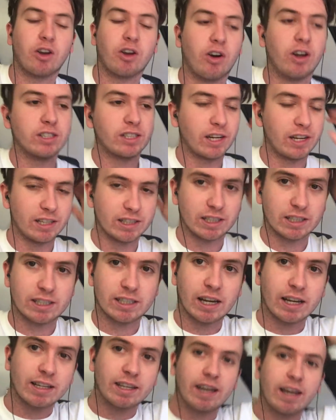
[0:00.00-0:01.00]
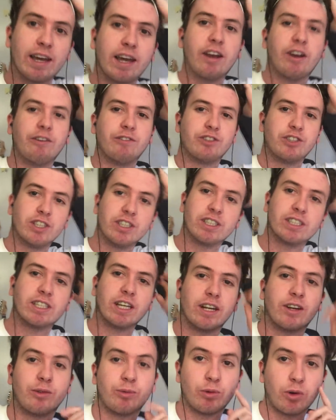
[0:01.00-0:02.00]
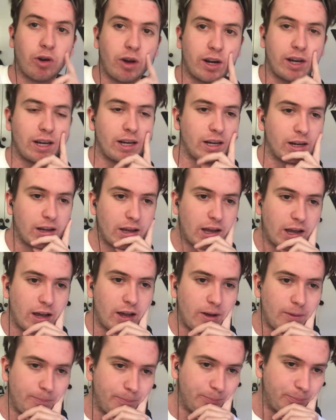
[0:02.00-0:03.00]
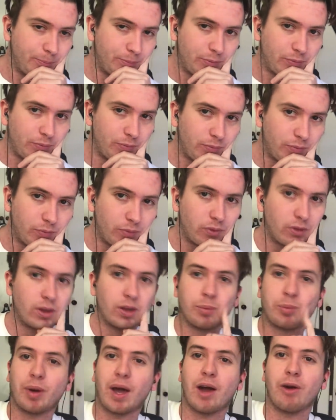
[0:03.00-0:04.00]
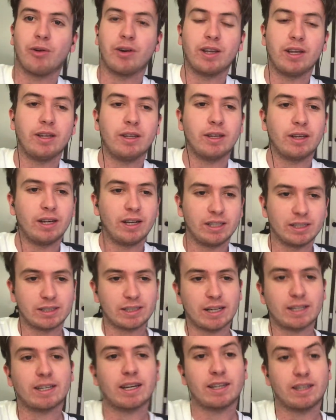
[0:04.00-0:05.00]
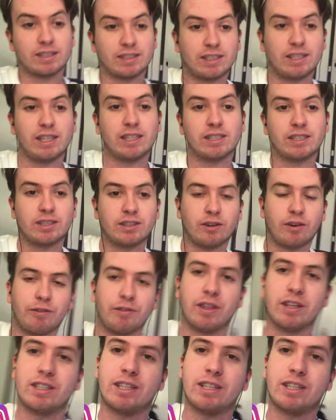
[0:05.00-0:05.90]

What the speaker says: guys, it is a Saturday, and I've just started writing the parody. It is Saturday the 6th of the